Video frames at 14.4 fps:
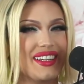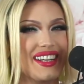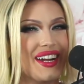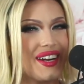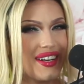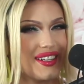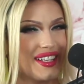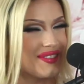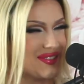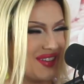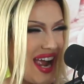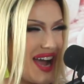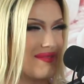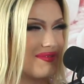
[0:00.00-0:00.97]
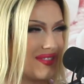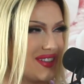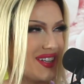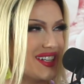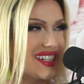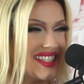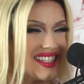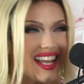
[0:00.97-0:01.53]
her rap
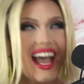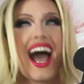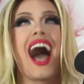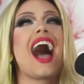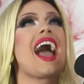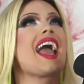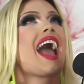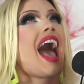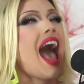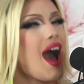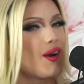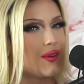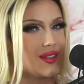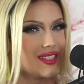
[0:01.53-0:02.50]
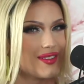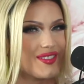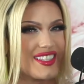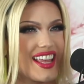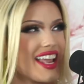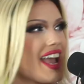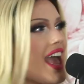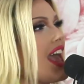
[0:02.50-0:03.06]
verse. I howled. I was
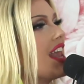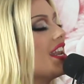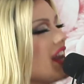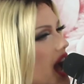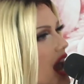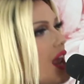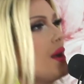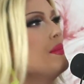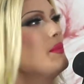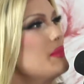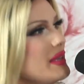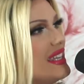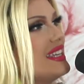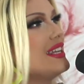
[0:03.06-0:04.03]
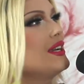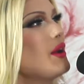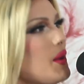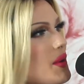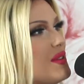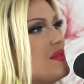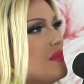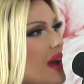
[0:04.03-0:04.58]
like, not a beat
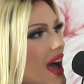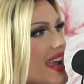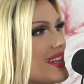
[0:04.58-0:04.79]
goes by.